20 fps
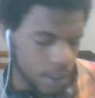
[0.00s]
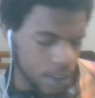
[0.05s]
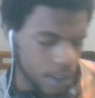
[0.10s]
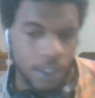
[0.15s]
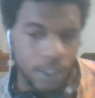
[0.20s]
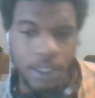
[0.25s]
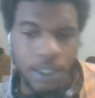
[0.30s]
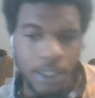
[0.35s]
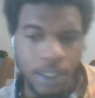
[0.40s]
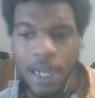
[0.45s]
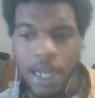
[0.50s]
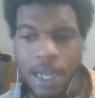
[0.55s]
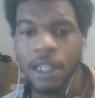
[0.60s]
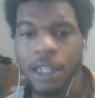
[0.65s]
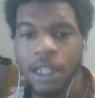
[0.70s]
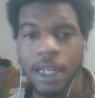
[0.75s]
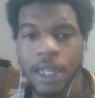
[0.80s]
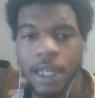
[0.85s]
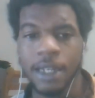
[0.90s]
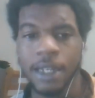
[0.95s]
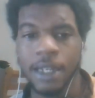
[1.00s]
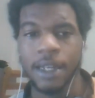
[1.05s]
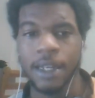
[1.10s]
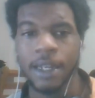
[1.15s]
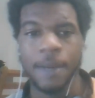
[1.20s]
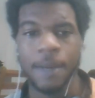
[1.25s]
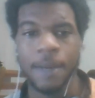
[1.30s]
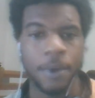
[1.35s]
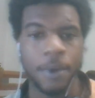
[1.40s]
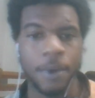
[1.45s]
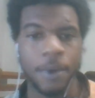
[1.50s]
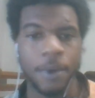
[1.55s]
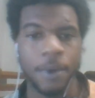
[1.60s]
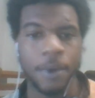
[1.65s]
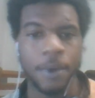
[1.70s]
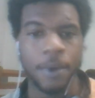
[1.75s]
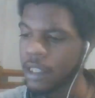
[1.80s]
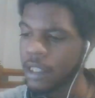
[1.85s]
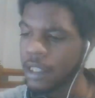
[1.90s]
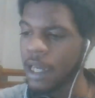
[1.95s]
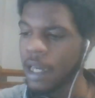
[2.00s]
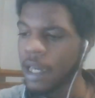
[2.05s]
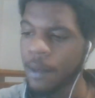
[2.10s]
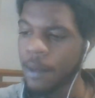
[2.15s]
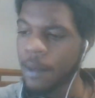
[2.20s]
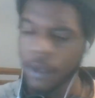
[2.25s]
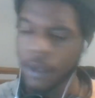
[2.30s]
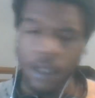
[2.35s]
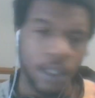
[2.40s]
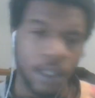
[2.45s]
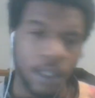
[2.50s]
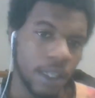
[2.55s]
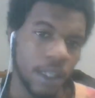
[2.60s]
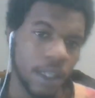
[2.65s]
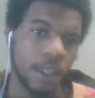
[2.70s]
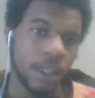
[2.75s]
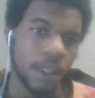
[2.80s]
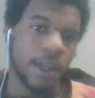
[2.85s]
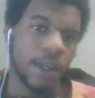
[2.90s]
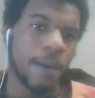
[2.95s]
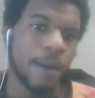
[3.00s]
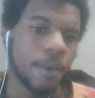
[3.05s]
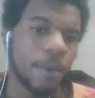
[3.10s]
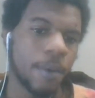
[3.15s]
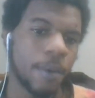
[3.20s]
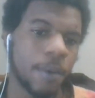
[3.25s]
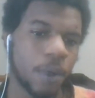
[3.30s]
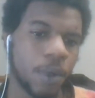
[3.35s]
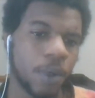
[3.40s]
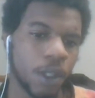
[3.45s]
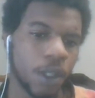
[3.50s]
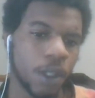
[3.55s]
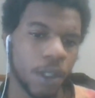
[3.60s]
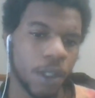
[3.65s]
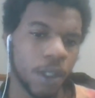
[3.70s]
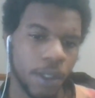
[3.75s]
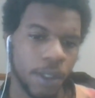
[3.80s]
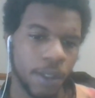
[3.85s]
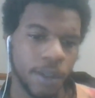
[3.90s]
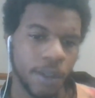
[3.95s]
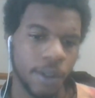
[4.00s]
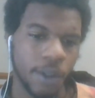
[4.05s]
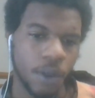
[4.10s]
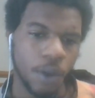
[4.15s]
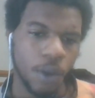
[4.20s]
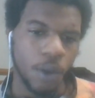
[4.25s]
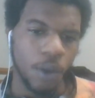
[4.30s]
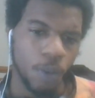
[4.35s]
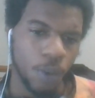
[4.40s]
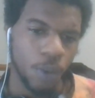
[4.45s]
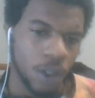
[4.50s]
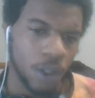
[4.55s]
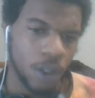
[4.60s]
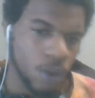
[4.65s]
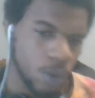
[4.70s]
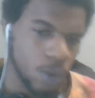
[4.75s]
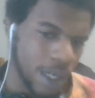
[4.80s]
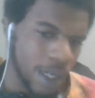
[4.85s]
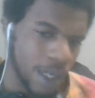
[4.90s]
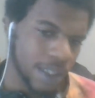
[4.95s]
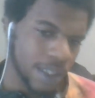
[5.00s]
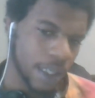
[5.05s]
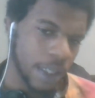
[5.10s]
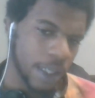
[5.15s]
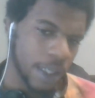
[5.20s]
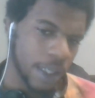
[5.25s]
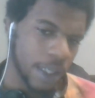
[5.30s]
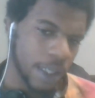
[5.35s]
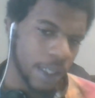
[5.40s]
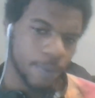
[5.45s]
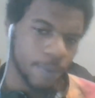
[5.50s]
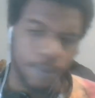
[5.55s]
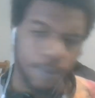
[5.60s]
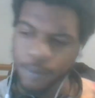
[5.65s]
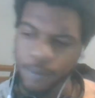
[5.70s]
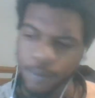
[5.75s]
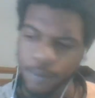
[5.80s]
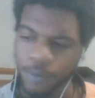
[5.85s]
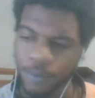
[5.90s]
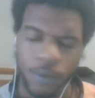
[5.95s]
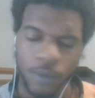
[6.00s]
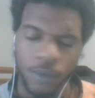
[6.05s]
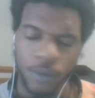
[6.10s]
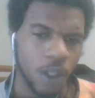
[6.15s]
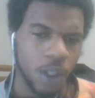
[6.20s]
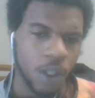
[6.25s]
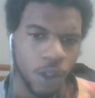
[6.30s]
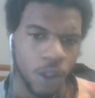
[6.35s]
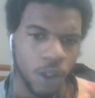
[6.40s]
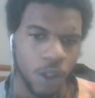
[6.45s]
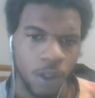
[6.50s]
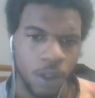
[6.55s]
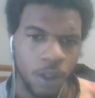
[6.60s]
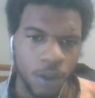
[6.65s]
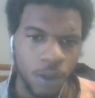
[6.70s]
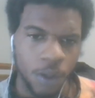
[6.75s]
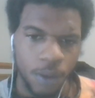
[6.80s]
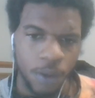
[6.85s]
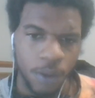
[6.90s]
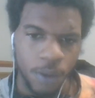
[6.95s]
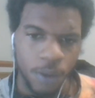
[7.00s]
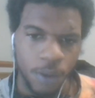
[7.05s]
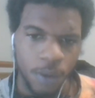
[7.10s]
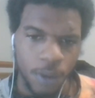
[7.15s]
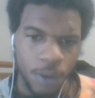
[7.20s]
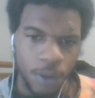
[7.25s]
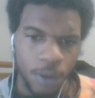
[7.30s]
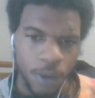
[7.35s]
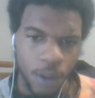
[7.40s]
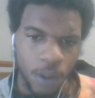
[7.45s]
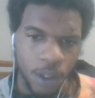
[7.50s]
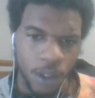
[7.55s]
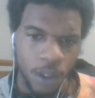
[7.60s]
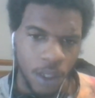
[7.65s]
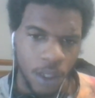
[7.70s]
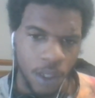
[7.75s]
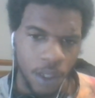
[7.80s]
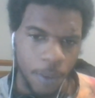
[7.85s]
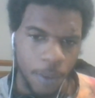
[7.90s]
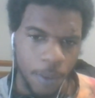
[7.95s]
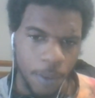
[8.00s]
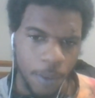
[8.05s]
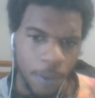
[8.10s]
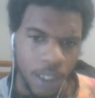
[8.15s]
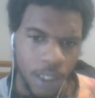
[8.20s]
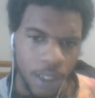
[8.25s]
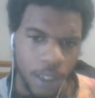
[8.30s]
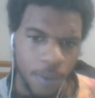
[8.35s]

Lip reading: how I look at it. I'm gonna erase the top, and I'm gonna put what do I think. Hold on, give me 1 second.